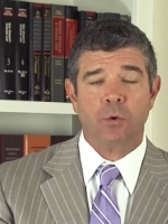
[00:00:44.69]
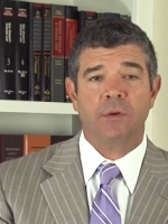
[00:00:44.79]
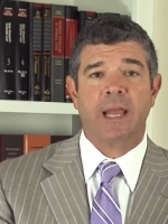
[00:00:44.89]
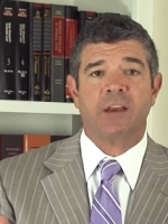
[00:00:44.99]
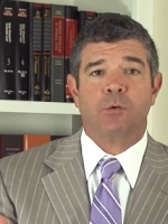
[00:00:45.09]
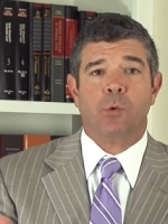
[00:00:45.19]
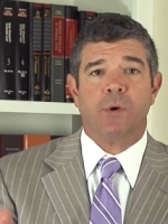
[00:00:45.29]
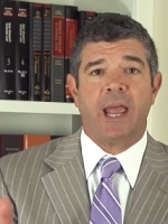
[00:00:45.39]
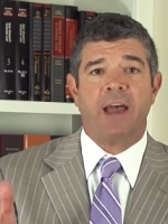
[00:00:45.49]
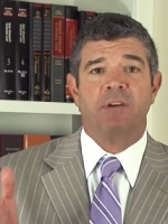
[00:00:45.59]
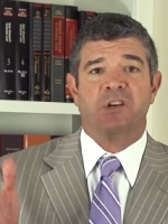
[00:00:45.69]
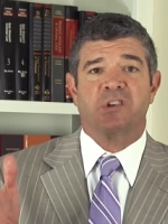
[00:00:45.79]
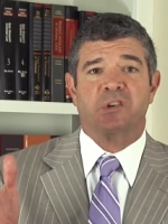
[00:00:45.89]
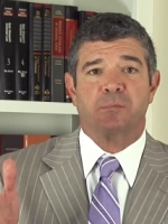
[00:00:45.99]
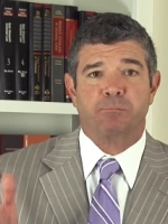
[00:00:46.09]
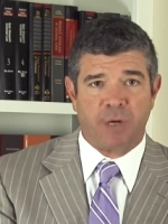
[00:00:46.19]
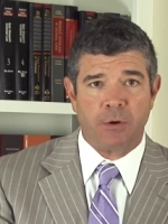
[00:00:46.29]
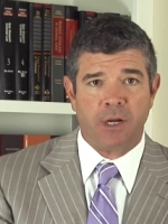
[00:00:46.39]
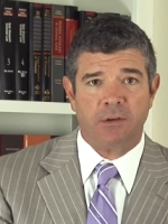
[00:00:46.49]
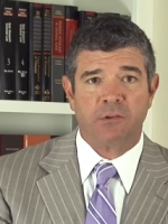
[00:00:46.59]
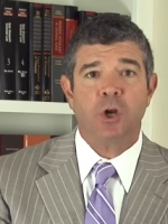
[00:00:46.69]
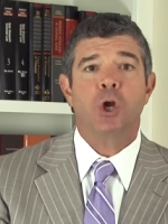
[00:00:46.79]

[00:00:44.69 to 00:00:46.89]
and that's what we have experience